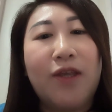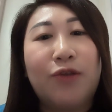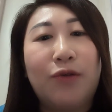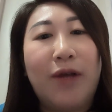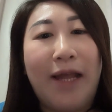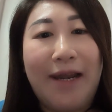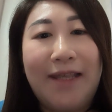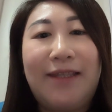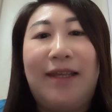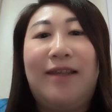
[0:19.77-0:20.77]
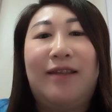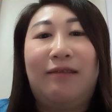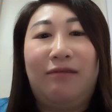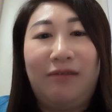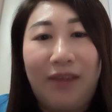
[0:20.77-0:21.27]
So unless there is
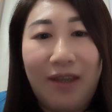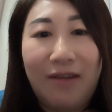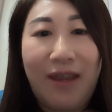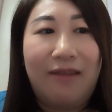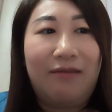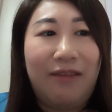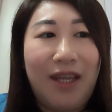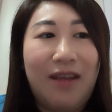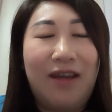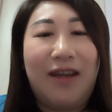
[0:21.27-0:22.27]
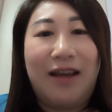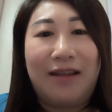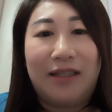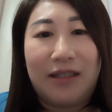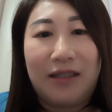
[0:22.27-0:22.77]
a thing and thing in the
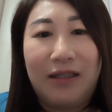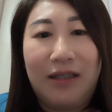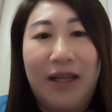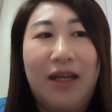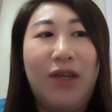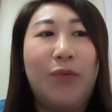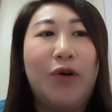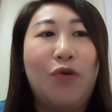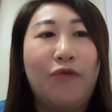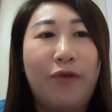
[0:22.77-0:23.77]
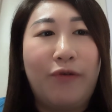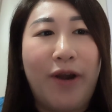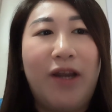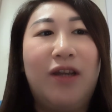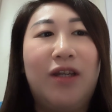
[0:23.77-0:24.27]
answer, then it will
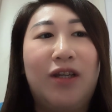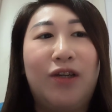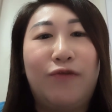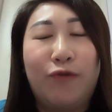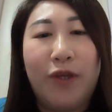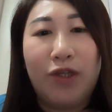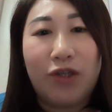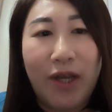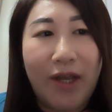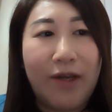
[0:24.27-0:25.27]
override the Fuyin Chart.